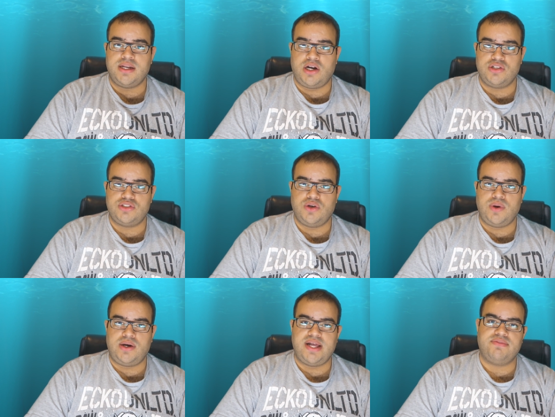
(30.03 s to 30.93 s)
and
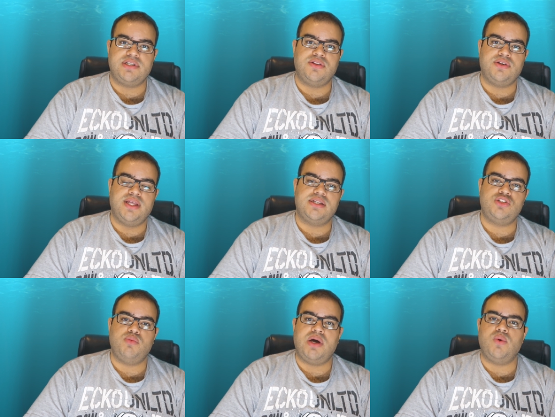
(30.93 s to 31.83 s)
also I'll have another
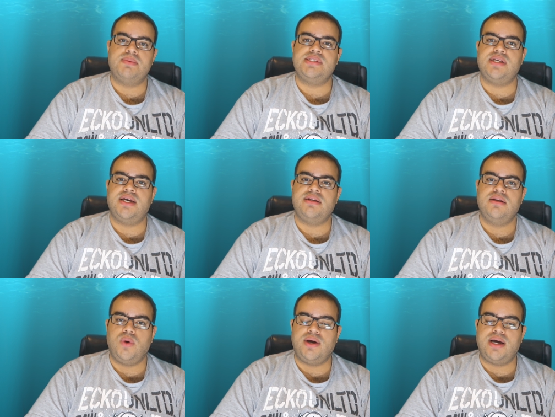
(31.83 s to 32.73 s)
link to my website
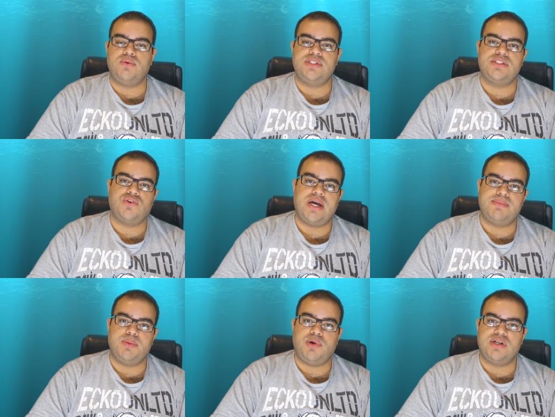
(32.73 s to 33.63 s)
where I will
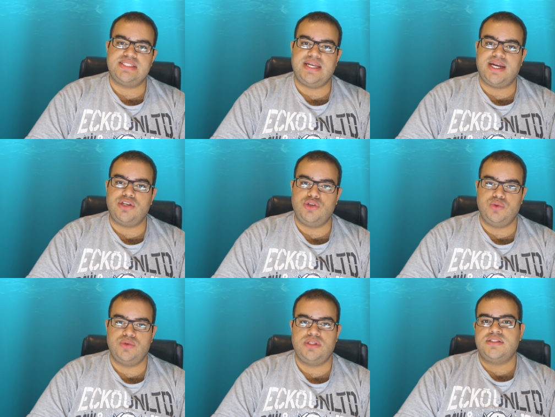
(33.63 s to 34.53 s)
describe the parts that I
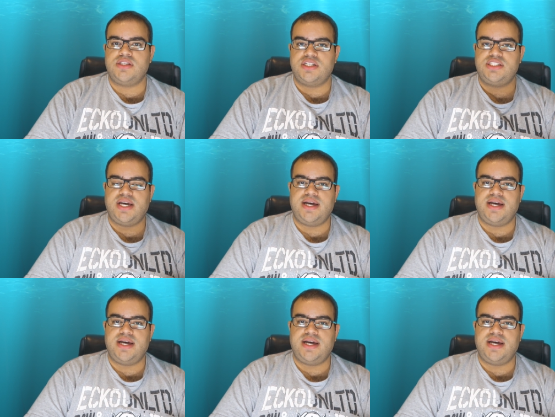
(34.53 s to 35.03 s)
use such